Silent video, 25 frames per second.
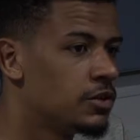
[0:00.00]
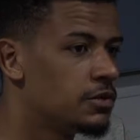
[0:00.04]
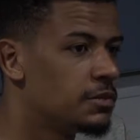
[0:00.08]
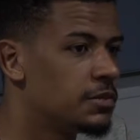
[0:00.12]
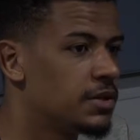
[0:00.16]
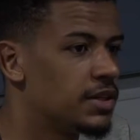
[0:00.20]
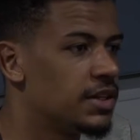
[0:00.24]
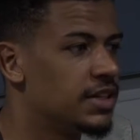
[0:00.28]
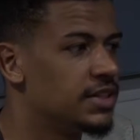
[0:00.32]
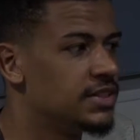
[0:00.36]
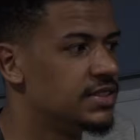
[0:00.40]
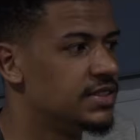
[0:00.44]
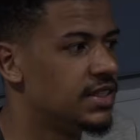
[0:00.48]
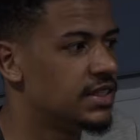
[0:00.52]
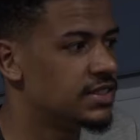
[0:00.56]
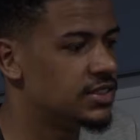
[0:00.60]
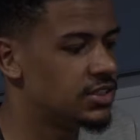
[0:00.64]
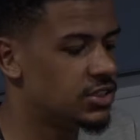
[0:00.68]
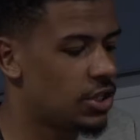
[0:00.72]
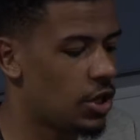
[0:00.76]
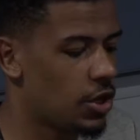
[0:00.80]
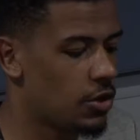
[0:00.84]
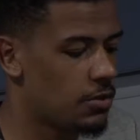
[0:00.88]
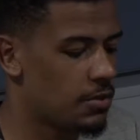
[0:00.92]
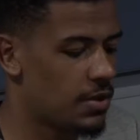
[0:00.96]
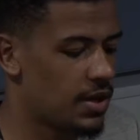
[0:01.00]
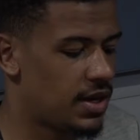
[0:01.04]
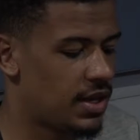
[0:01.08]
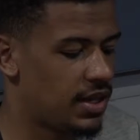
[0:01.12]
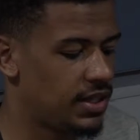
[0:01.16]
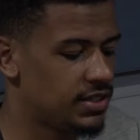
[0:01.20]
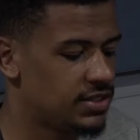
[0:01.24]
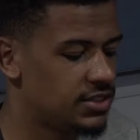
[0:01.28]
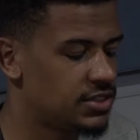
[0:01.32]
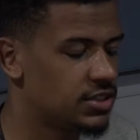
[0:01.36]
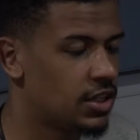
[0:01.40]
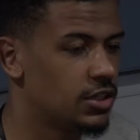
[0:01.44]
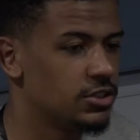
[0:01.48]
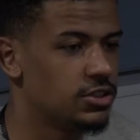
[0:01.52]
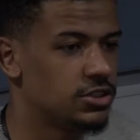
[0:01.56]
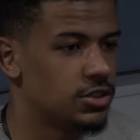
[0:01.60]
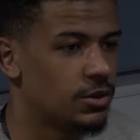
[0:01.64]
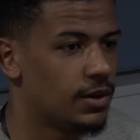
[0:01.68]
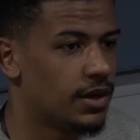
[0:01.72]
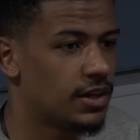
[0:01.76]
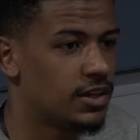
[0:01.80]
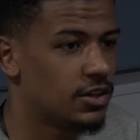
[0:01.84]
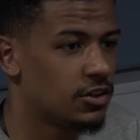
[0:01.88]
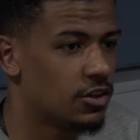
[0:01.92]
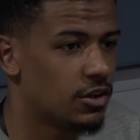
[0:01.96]
because there's so many
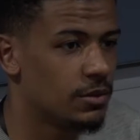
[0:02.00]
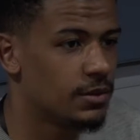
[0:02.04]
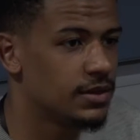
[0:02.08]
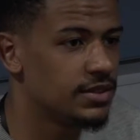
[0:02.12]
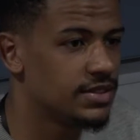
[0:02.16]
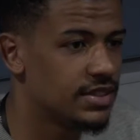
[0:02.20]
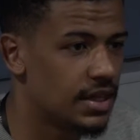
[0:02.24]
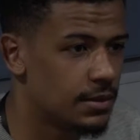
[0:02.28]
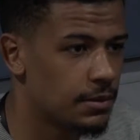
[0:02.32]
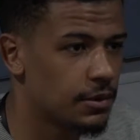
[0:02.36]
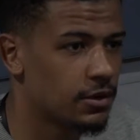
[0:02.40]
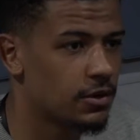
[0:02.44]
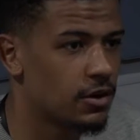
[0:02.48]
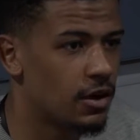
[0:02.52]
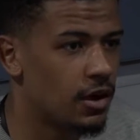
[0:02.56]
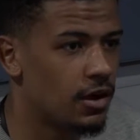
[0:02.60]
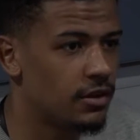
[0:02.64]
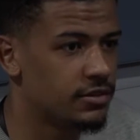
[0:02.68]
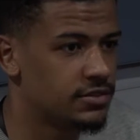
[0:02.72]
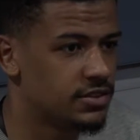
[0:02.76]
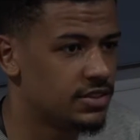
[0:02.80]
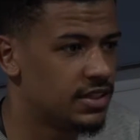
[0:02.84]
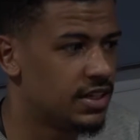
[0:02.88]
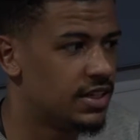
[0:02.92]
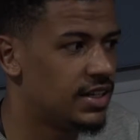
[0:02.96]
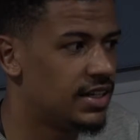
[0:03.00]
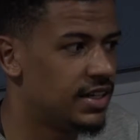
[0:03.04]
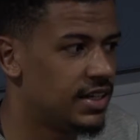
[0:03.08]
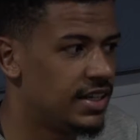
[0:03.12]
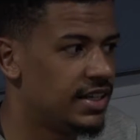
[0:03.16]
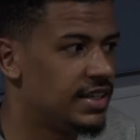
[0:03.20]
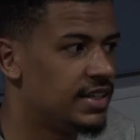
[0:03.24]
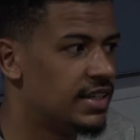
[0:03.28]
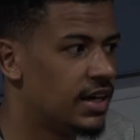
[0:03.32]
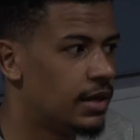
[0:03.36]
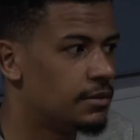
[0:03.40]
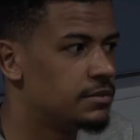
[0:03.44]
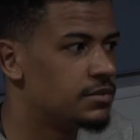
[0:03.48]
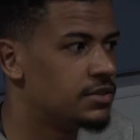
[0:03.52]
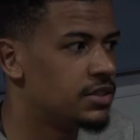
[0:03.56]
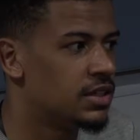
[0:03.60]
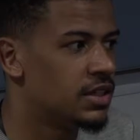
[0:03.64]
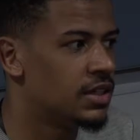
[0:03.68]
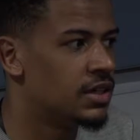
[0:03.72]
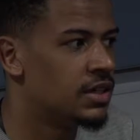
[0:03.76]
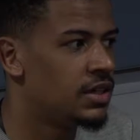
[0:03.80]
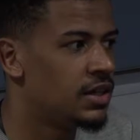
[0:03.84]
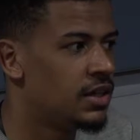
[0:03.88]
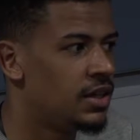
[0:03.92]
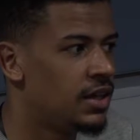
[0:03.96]
socio-economic demographics that lead up
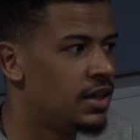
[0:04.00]
to